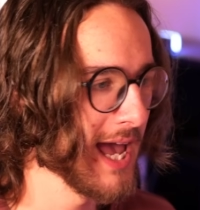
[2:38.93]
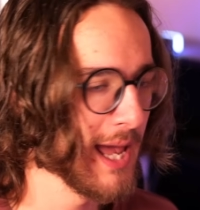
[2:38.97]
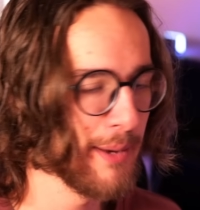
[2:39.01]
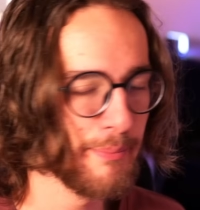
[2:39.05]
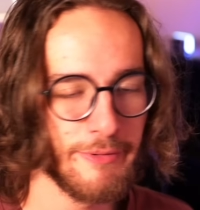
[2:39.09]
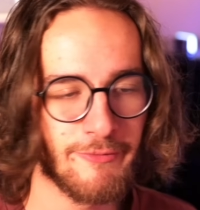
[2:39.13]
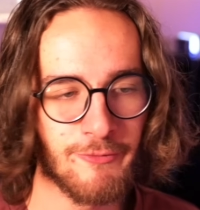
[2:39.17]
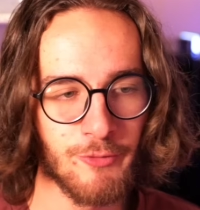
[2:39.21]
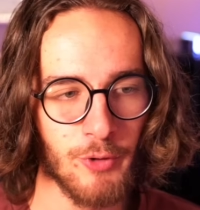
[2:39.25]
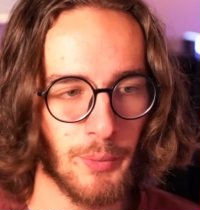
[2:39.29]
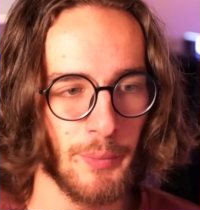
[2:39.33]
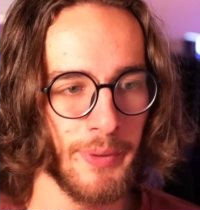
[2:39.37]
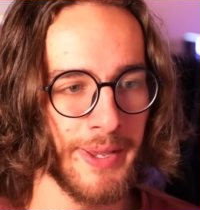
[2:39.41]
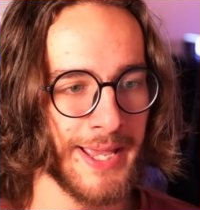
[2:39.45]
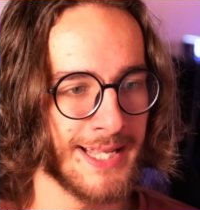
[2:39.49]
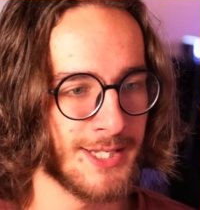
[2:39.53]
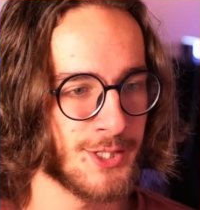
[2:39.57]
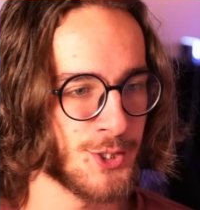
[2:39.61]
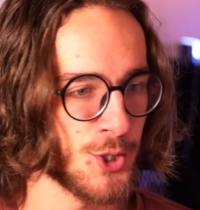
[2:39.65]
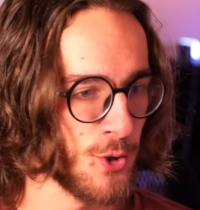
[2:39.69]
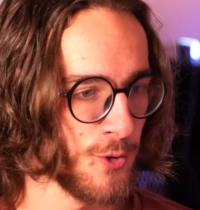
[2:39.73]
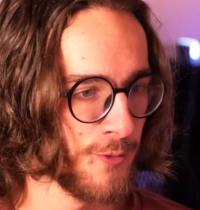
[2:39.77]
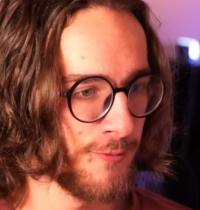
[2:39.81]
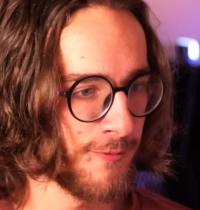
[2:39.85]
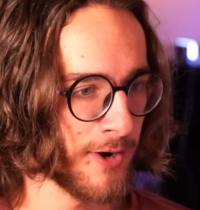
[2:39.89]
And before we get
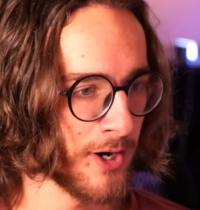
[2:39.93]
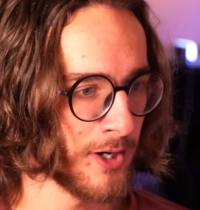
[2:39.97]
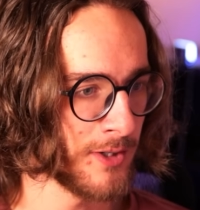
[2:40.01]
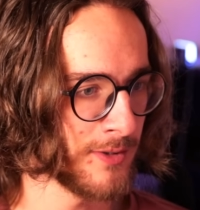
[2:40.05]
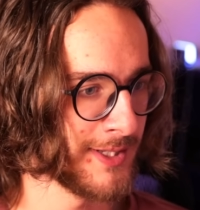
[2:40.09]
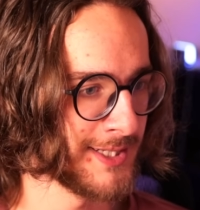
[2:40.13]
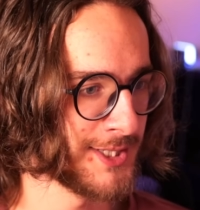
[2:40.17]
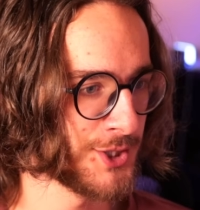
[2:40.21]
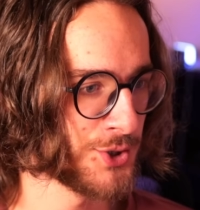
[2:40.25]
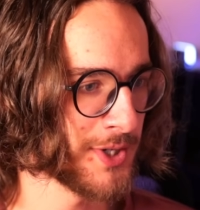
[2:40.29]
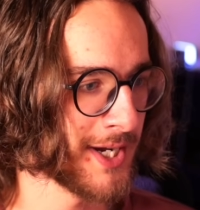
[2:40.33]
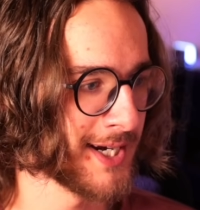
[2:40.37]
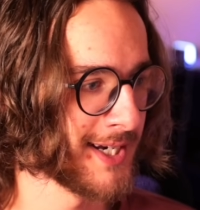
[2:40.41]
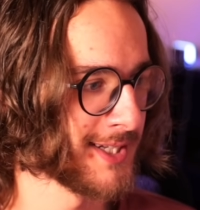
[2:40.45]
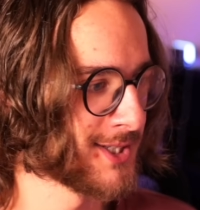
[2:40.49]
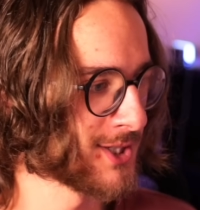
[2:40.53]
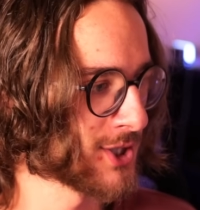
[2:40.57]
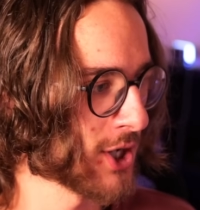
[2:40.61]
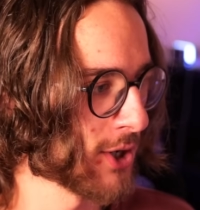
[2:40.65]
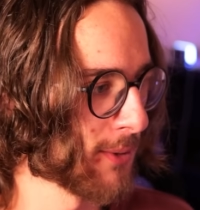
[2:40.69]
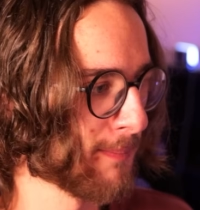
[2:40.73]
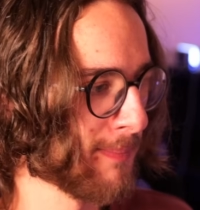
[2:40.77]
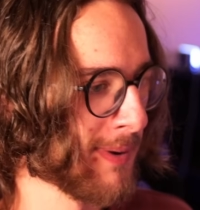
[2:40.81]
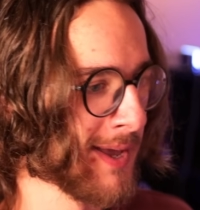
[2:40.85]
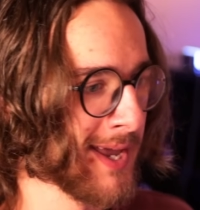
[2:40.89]
too far, let's try to
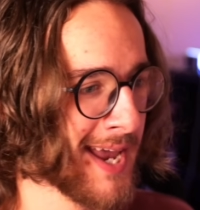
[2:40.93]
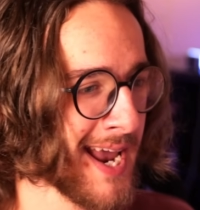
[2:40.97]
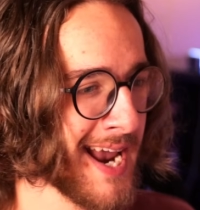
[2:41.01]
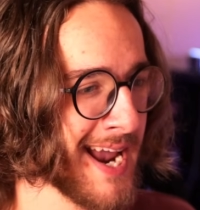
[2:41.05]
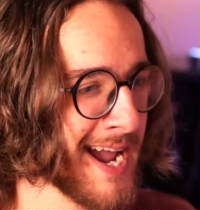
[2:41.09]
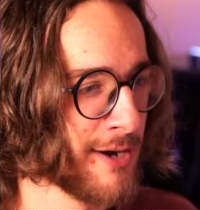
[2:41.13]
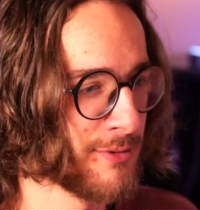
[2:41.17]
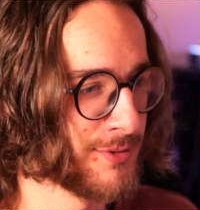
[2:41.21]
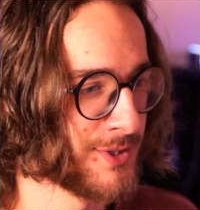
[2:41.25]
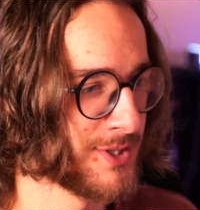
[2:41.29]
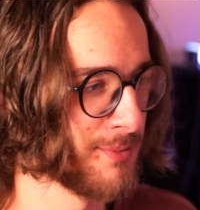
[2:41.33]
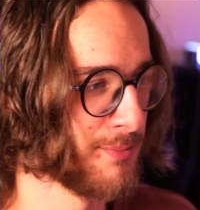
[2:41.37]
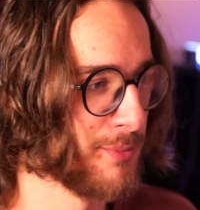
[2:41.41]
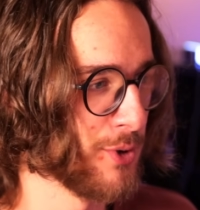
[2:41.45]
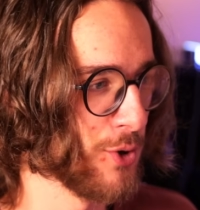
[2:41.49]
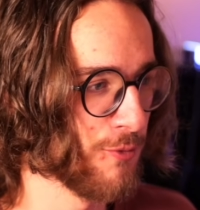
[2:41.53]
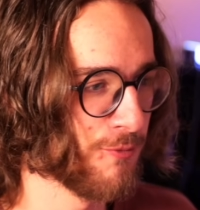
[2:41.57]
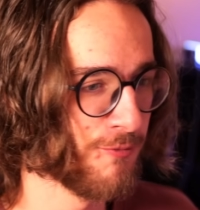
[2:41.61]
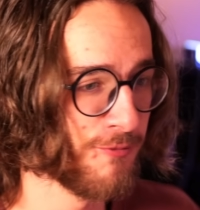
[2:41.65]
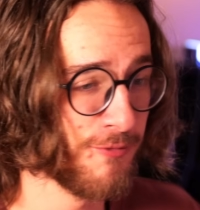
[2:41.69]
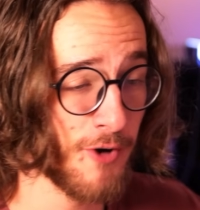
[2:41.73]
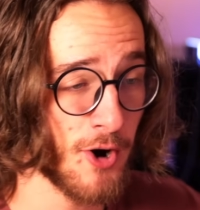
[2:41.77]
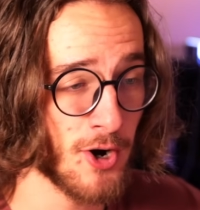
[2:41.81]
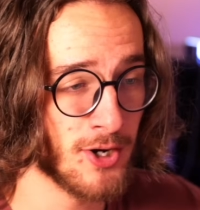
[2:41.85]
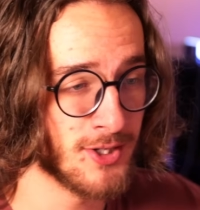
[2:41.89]
start picking out some new
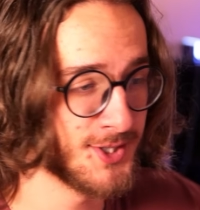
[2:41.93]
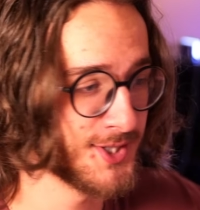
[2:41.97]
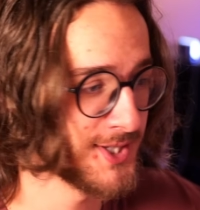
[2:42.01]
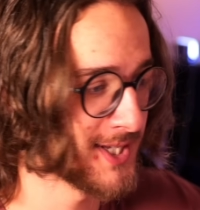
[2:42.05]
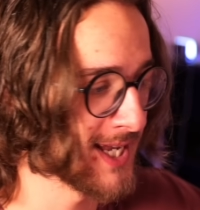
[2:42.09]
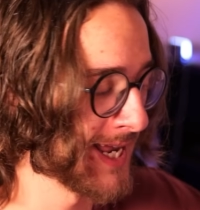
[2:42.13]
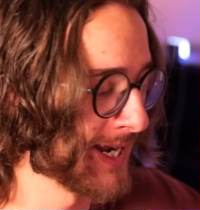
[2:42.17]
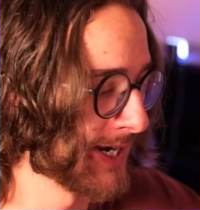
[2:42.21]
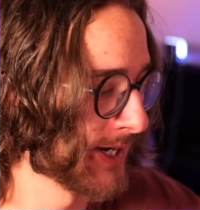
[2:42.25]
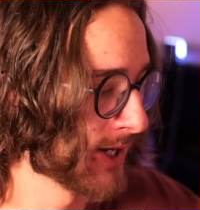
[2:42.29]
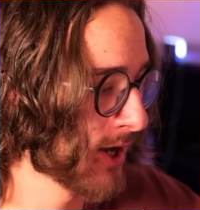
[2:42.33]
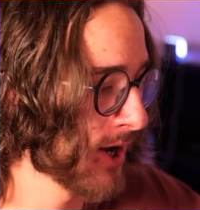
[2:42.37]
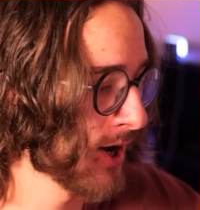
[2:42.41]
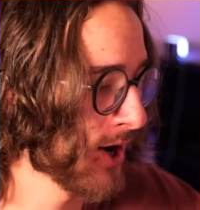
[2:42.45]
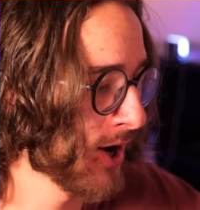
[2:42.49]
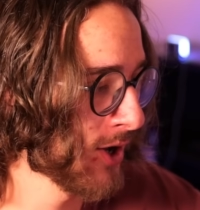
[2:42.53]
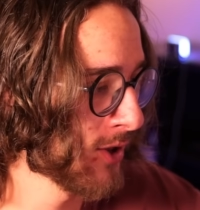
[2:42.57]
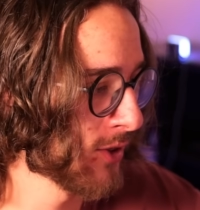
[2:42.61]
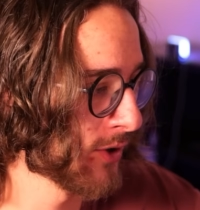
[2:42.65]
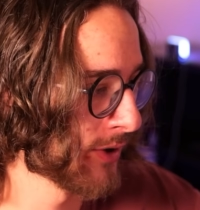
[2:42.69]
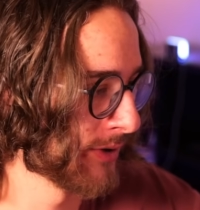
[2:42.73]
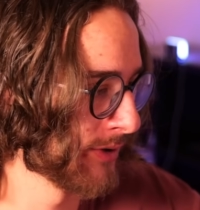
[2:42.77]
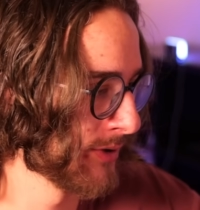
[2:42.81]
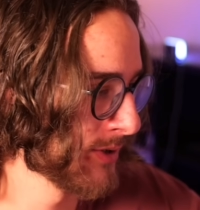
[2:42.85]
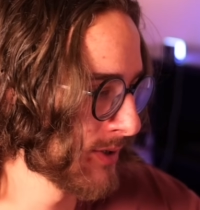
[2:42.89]
fonts and
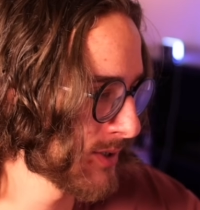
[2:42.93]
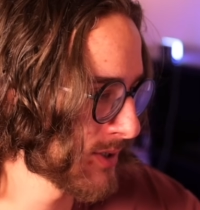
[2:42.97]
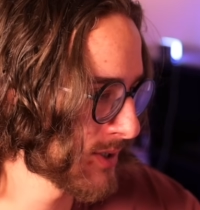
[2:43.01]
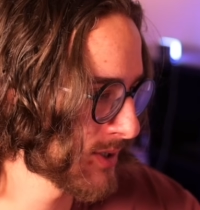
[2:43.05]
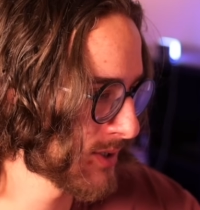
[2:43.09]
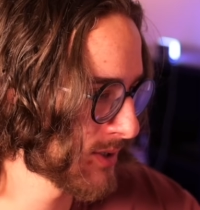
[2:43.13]
colors.